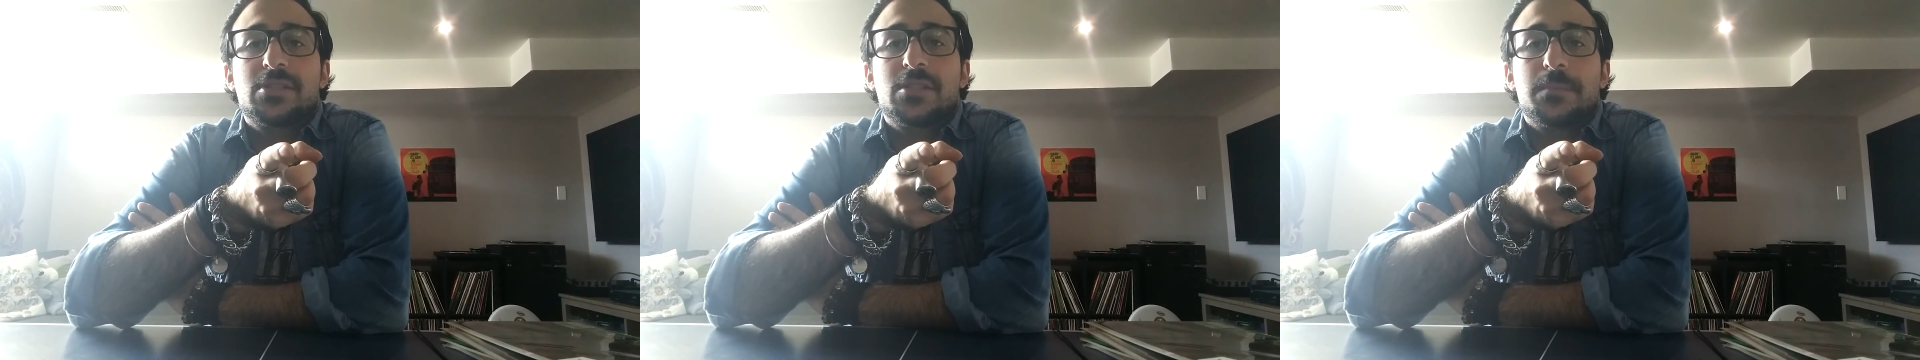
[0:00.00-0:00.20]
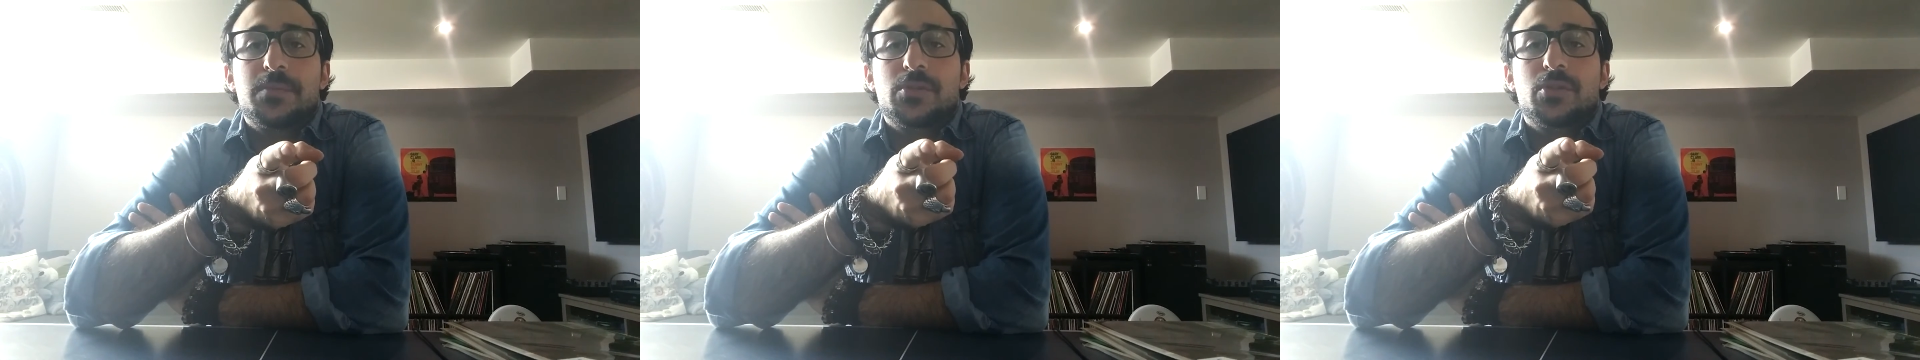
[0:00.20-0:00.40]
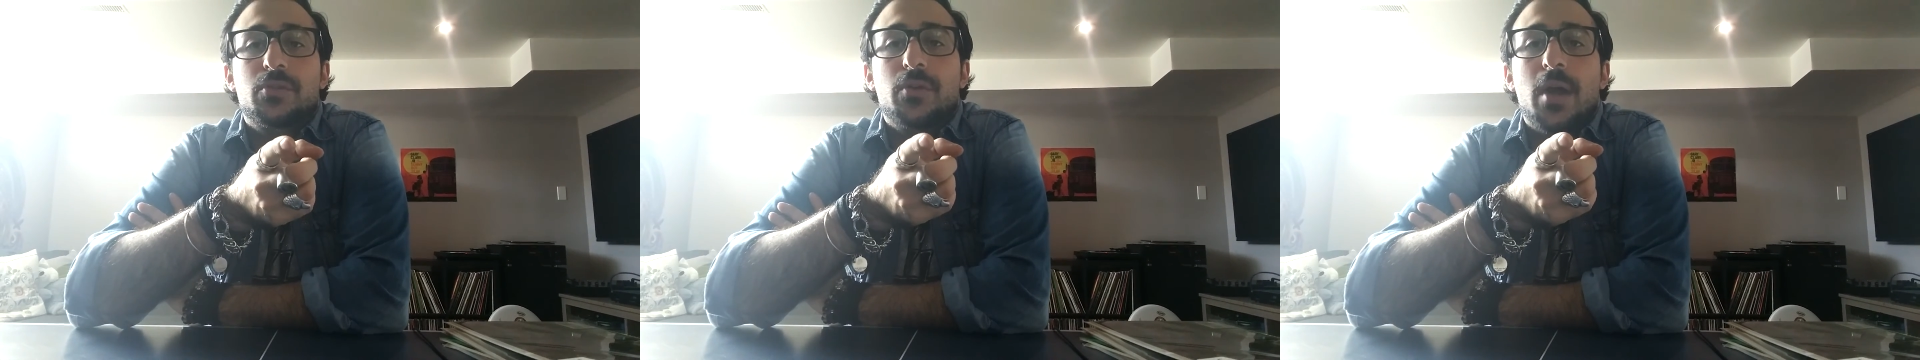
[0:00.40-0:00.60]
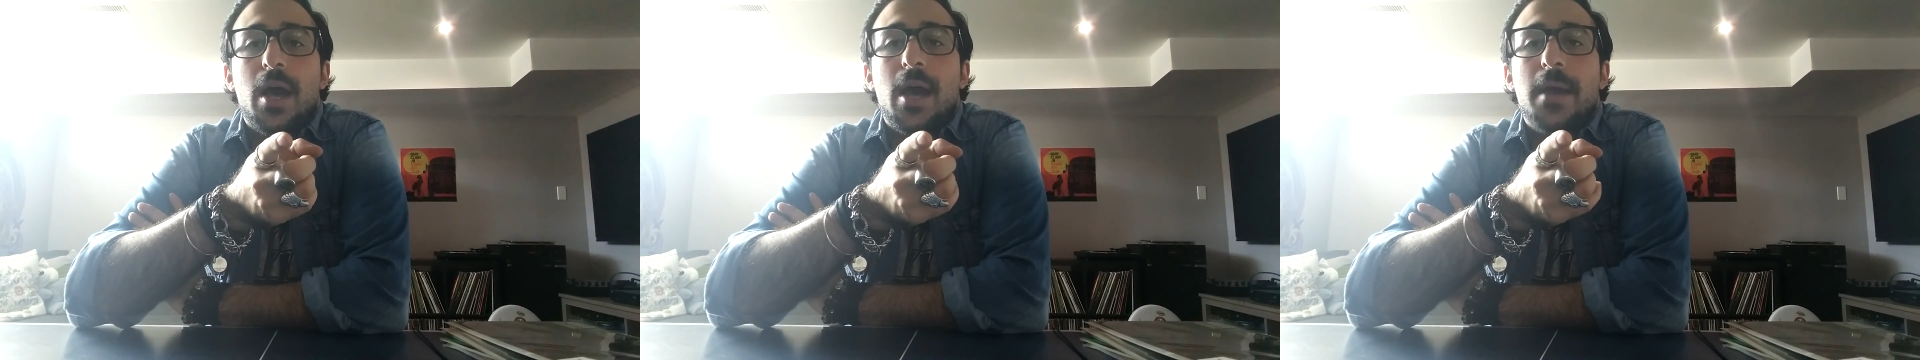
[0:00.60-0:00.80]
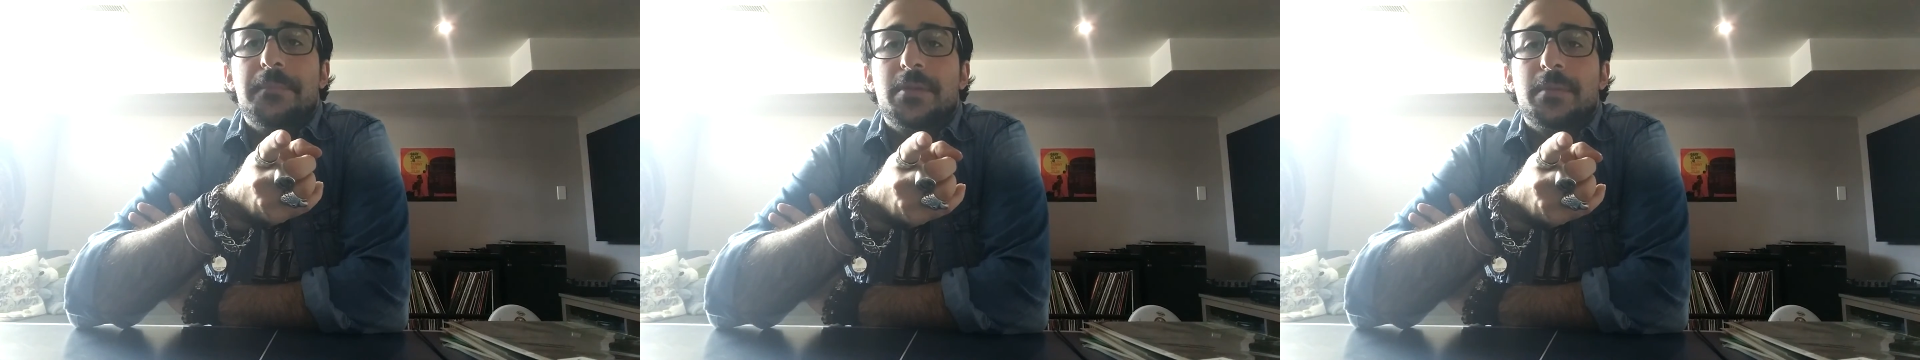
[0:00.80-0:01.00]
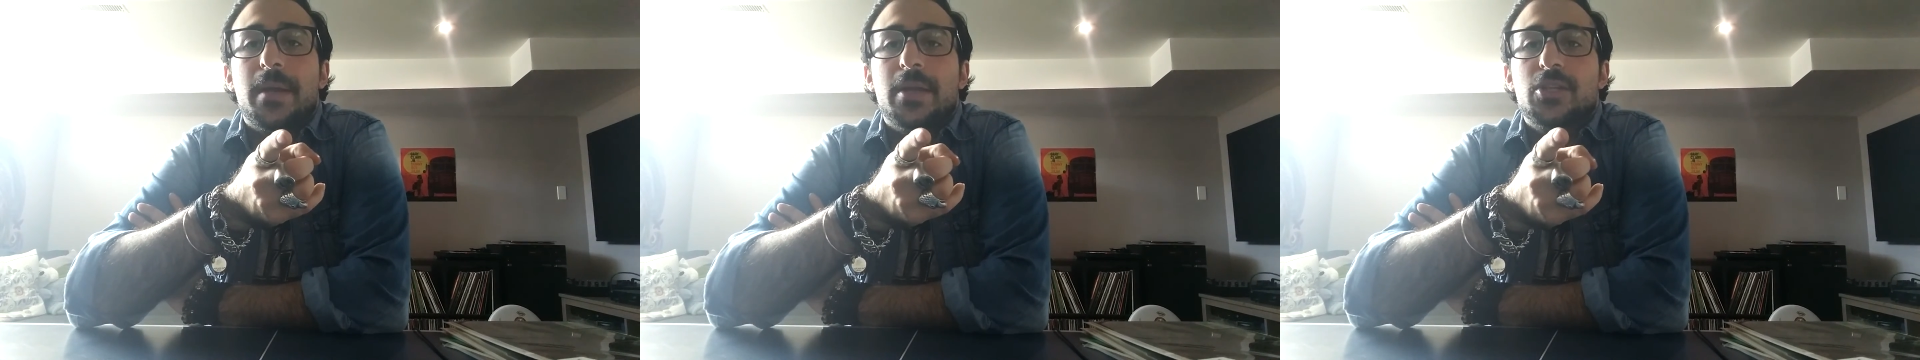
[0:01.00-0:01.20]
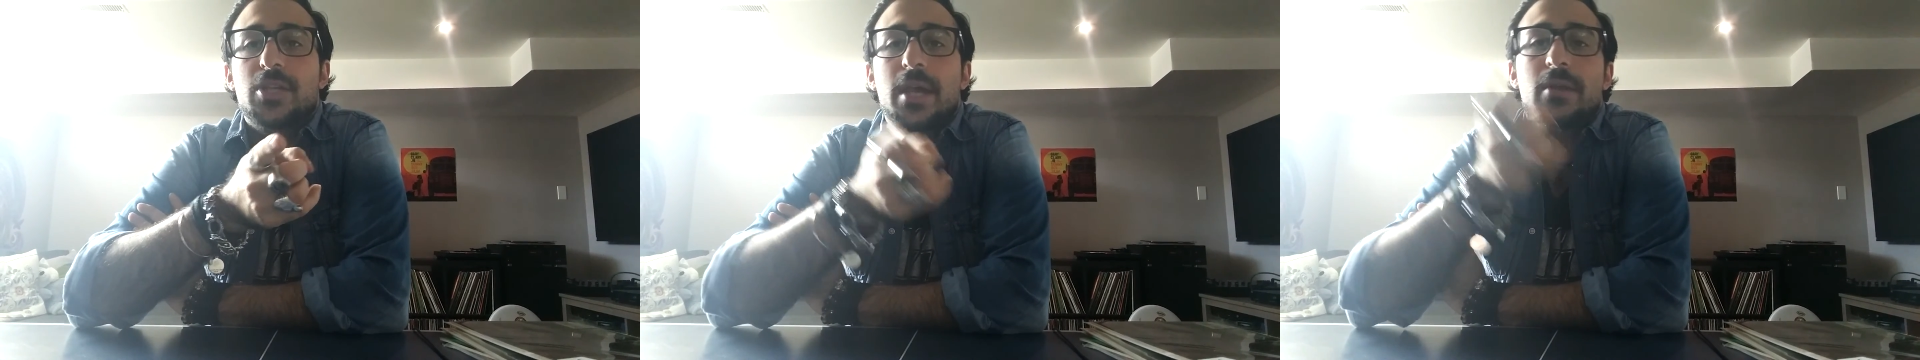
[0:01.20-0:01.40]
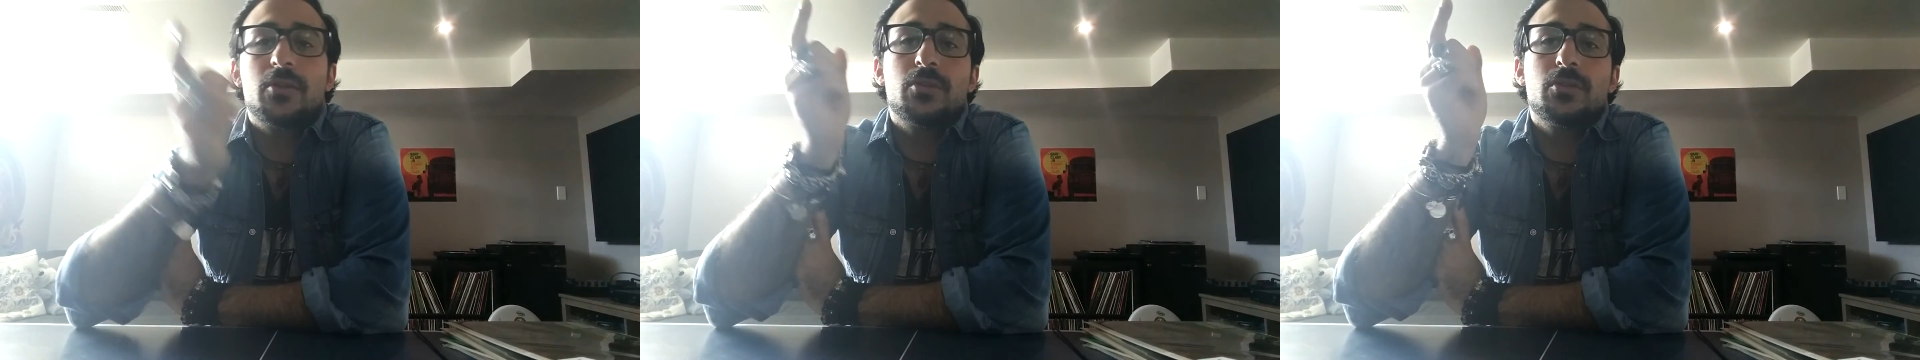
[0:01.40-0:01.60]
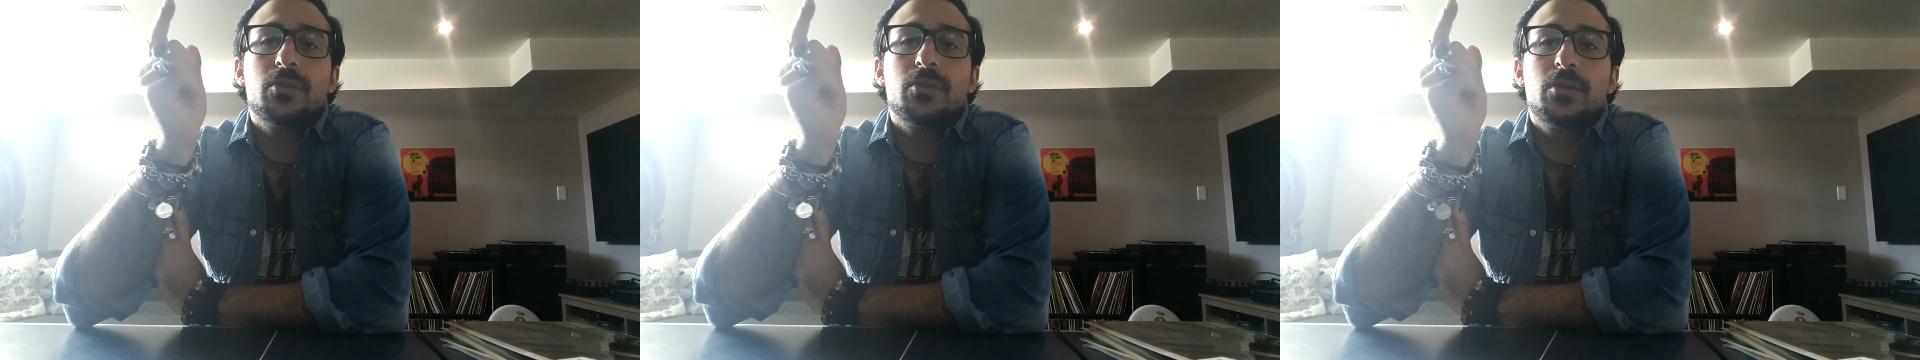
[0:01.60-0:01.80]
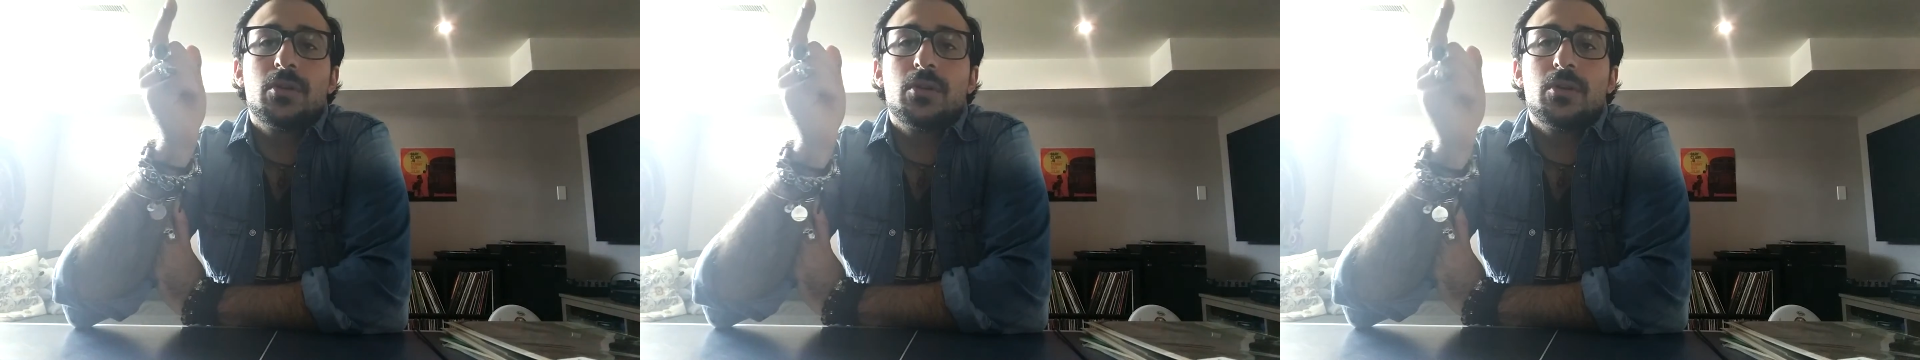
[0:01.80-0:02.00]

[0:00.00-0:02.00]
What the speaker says: subscribe to my channel,